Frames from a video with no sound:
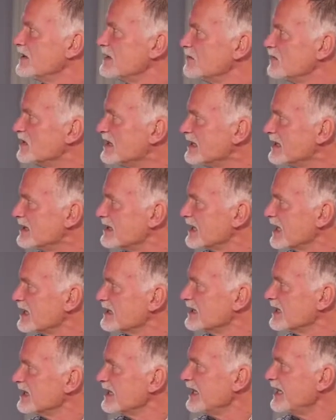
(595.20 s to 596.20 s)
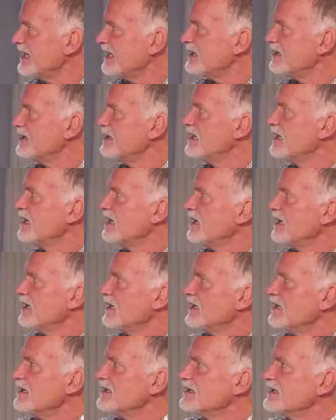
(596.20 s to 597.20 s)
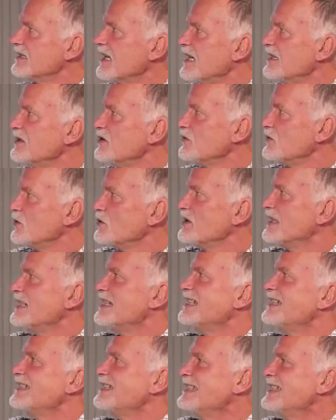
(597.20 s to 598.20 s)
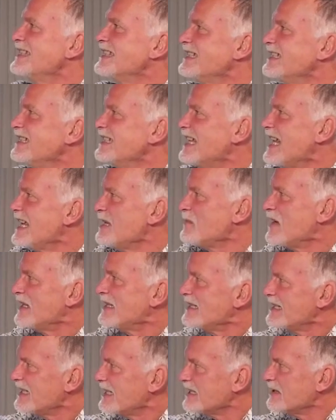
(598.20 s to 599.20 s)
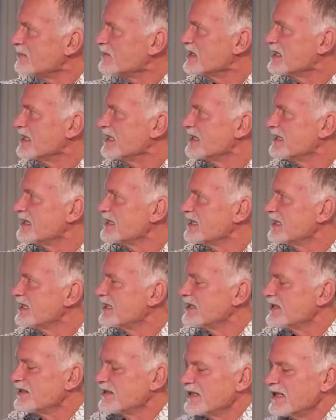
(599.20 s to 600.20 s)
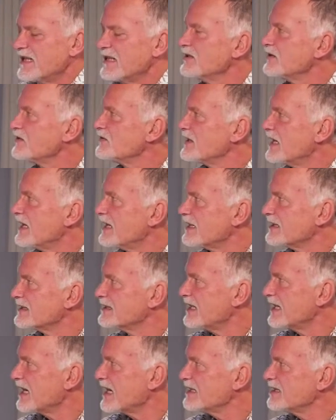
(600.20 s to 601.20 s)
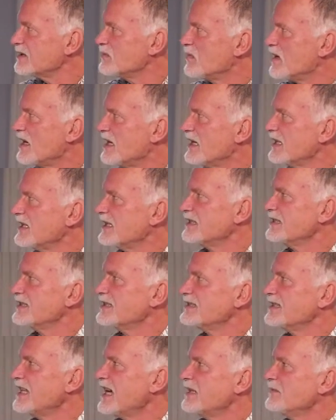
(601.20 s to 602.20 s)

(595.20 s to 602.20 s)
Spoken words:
be discussing here, is kind of, in layman terms, is kind of characterized by the time